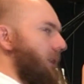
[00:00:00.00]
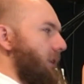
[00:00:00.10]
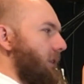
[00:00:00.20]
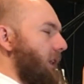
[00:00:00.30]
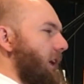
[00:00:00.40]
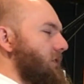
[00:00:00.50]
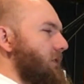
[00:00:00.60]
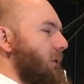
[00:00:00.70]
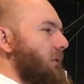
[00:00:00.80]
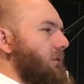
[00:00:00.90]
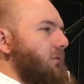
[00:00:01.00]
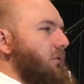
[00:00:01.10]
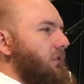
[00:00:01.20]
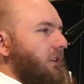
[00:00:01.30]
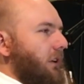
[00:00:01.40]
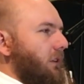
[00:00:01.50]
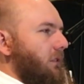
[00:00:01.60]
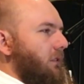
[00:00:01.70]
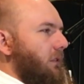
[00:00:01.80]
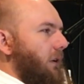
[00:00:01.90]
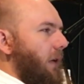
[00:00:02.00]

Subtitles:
it lasts only a few seconds.